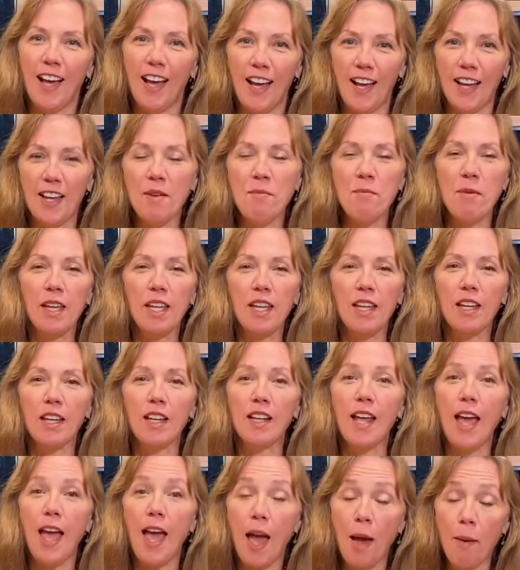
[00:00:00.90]
I'm making an
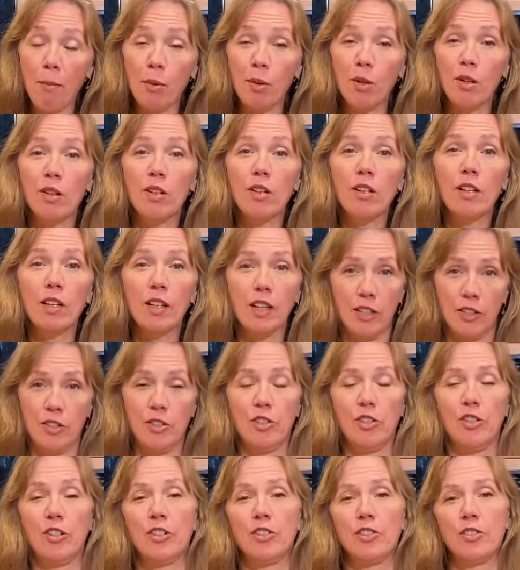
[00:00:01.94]
apple
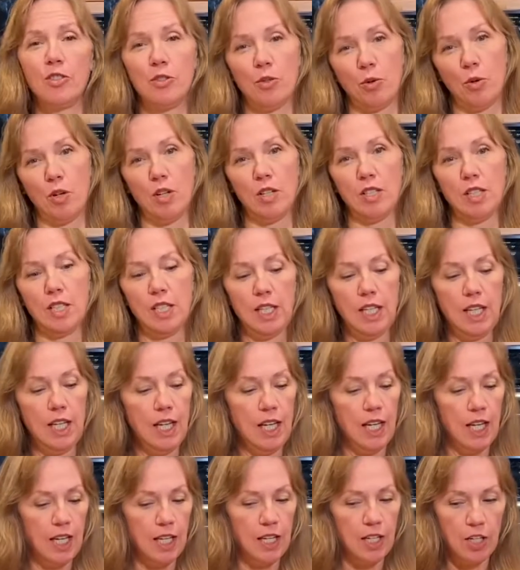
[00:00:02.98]
custard torte.
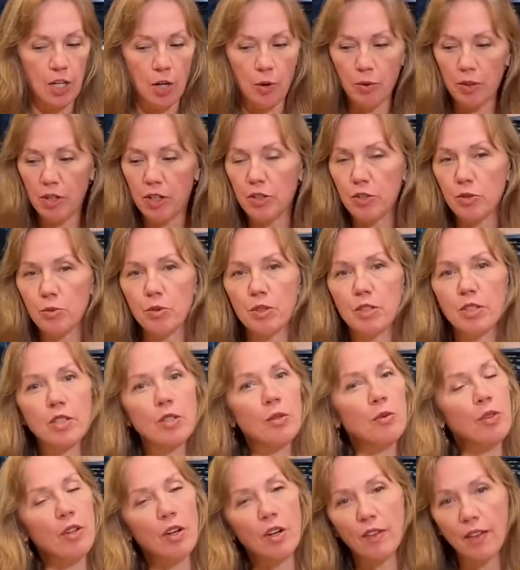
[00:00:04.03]
No one knows what to do
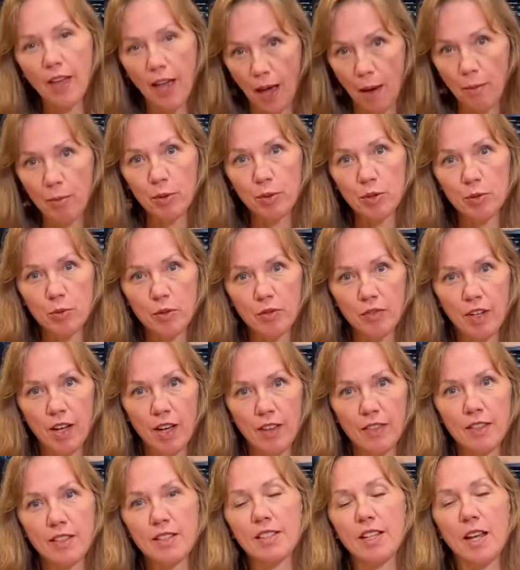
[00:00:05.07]
with all the apples we've got
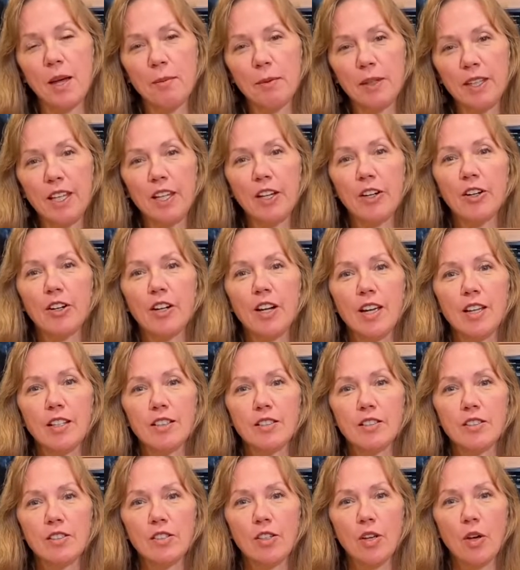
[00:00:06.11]
this time of year, and
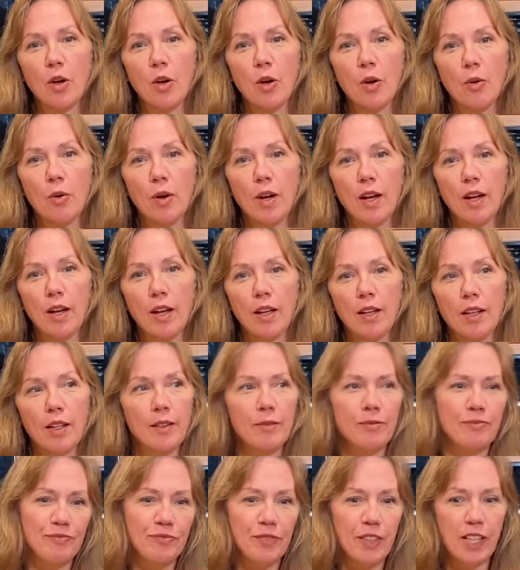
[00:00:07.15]
so I,
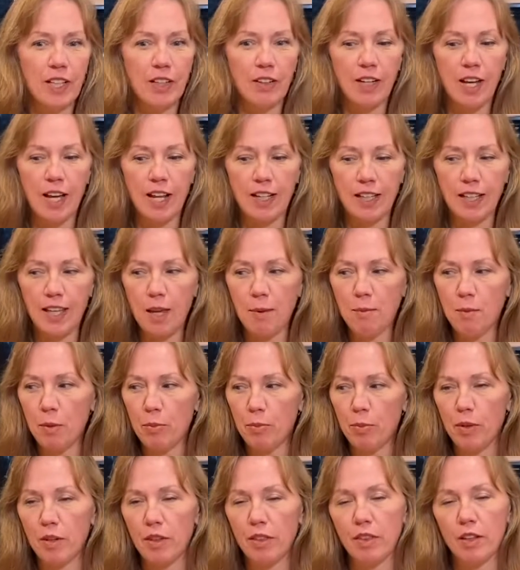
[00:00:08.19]
kind of came up
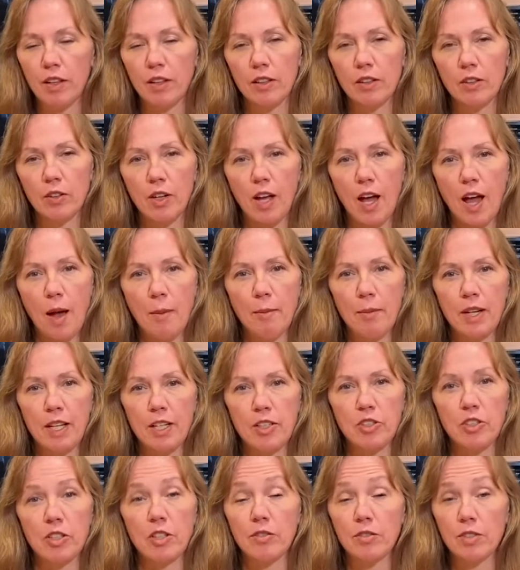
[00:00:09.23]
with a little
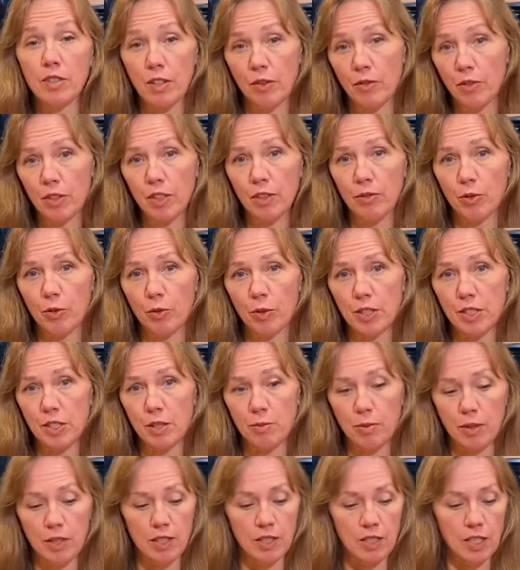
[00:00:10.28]
combination of several different
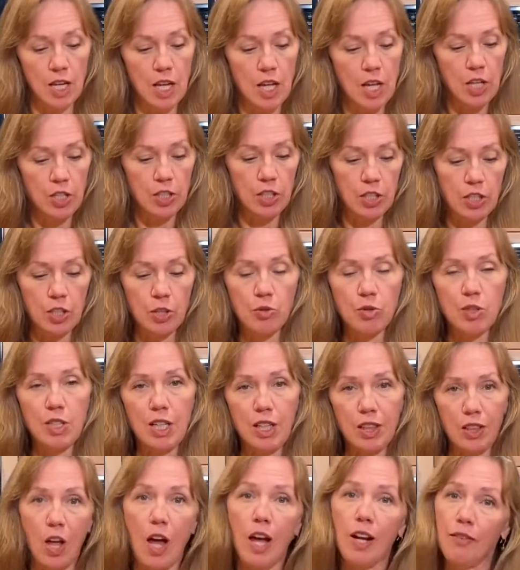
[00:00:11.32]
recipes to use a
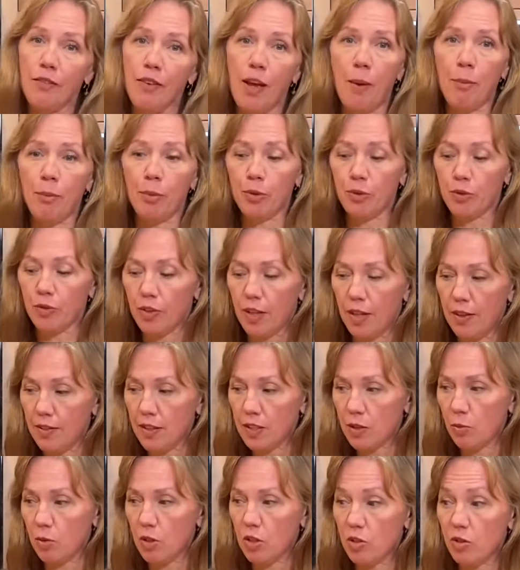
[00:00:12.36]
lot of apples, and this
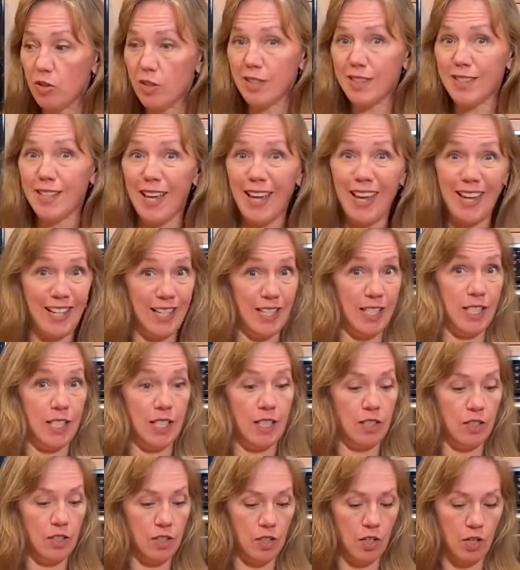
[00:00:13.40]
one uses 8.
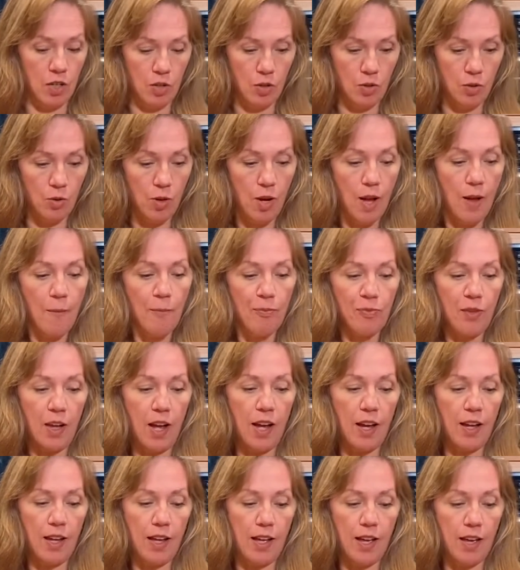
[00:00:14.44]
So I
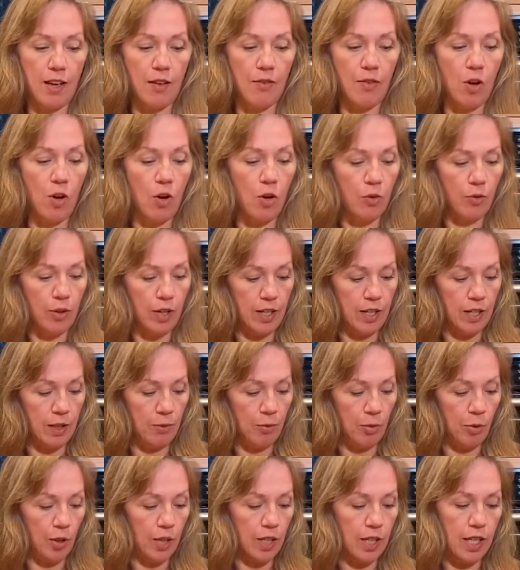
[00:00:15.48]
have already
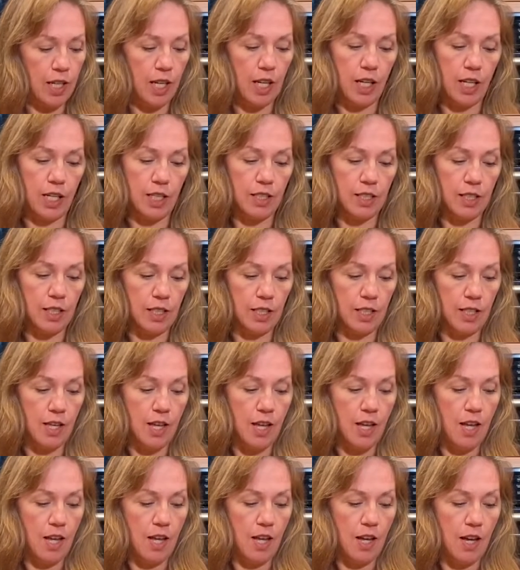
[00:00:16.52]
pre-cut,
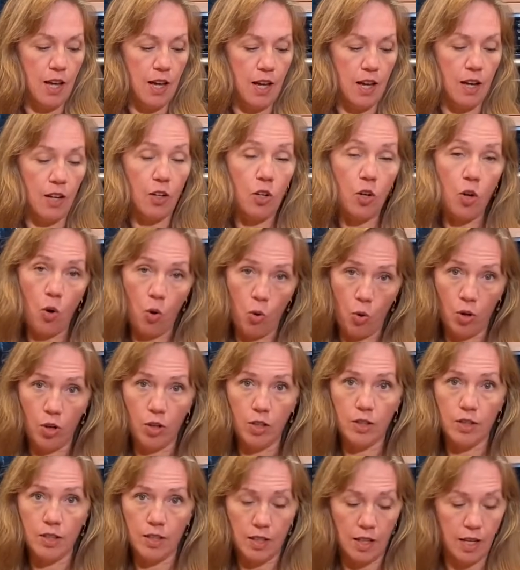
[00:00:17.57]
cored,
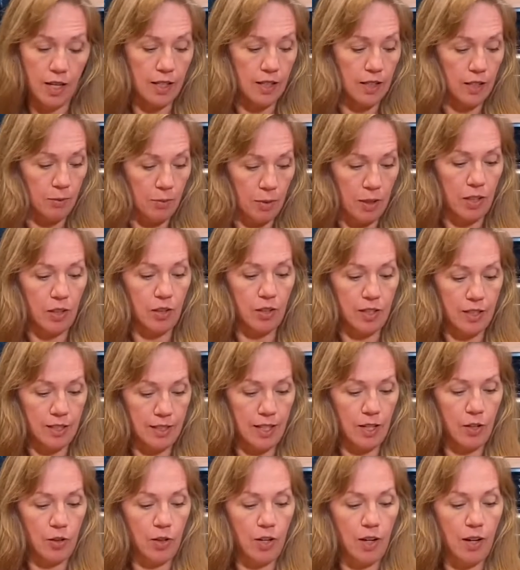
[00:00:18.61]
sliced, peeled,
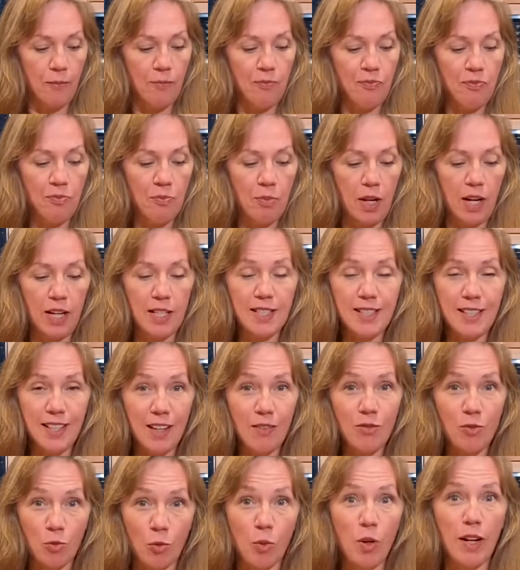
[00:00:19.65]
etc. But I
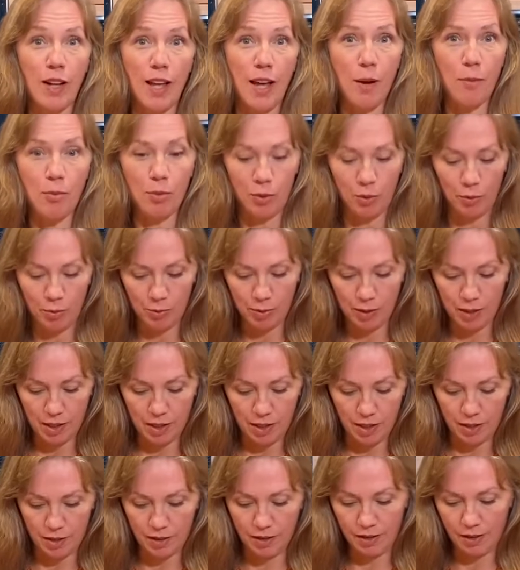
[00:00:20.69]
saved 1 apple
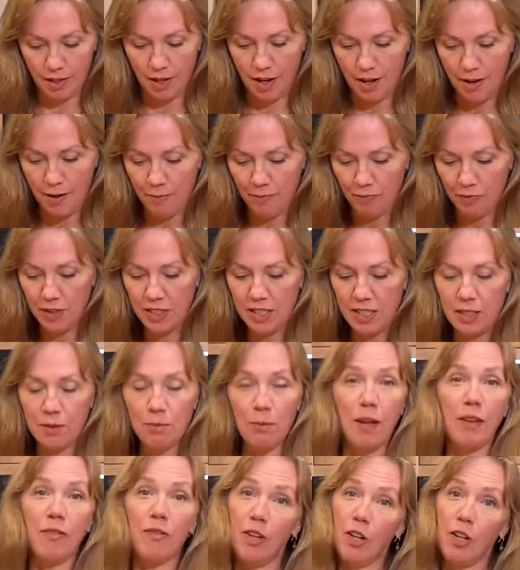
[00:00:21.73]
because this is
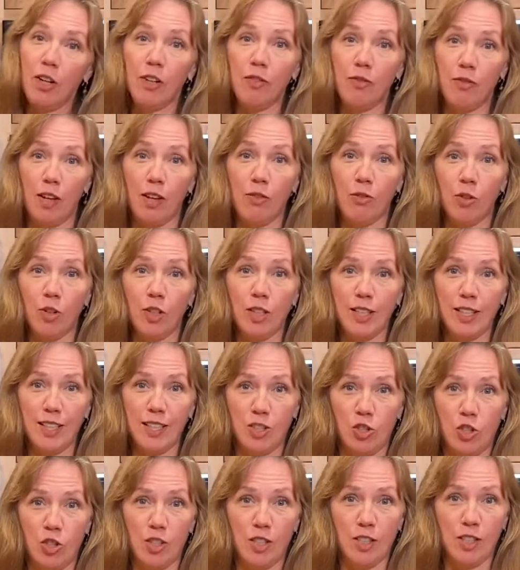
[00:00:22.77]
my very favorite
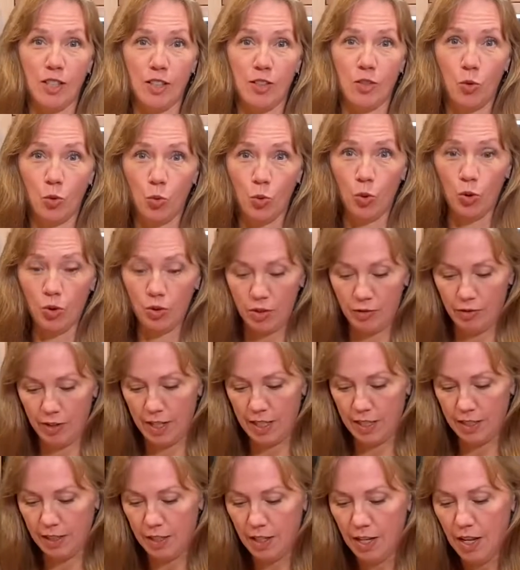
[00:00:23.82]
kitchen tool
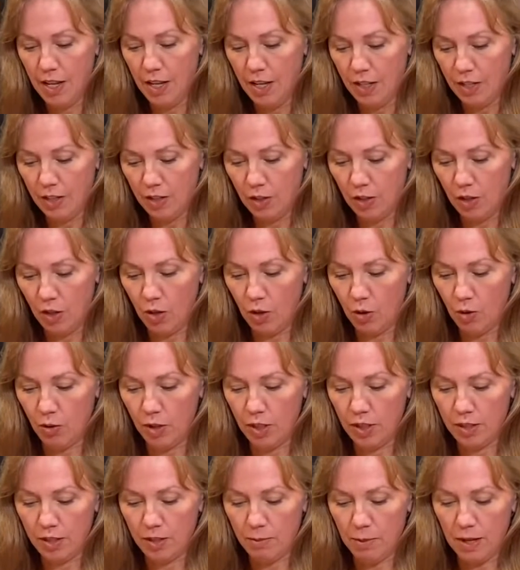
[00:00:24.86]
device. So
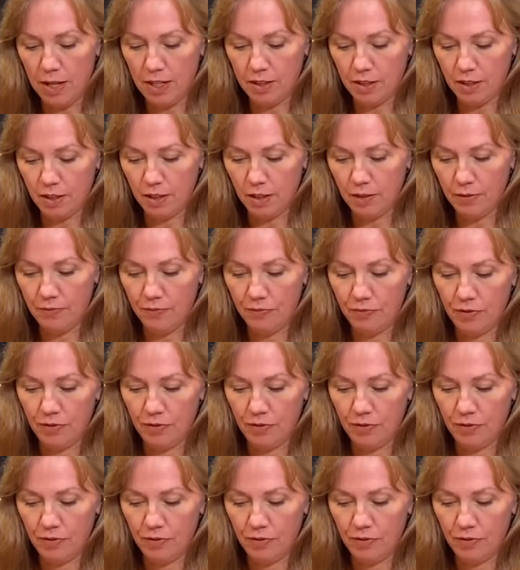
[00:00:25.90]
it's amazing.